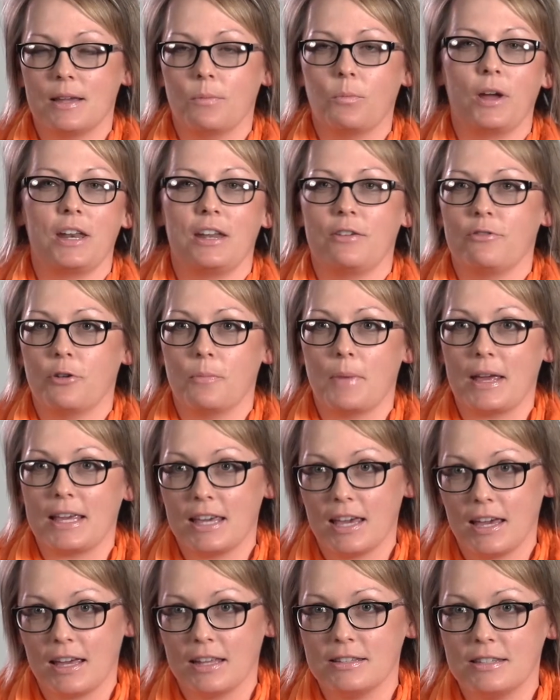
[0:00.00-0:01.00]
I'm waiting for my
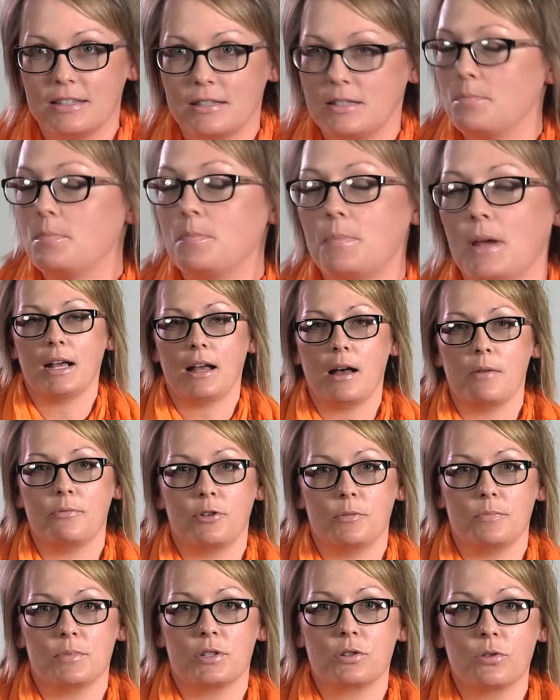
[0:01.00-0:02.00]
kids pick up
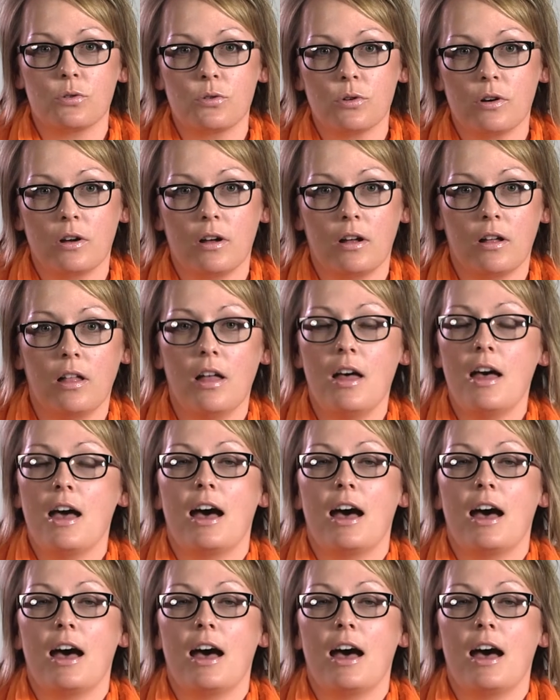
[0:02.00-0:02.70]
from school,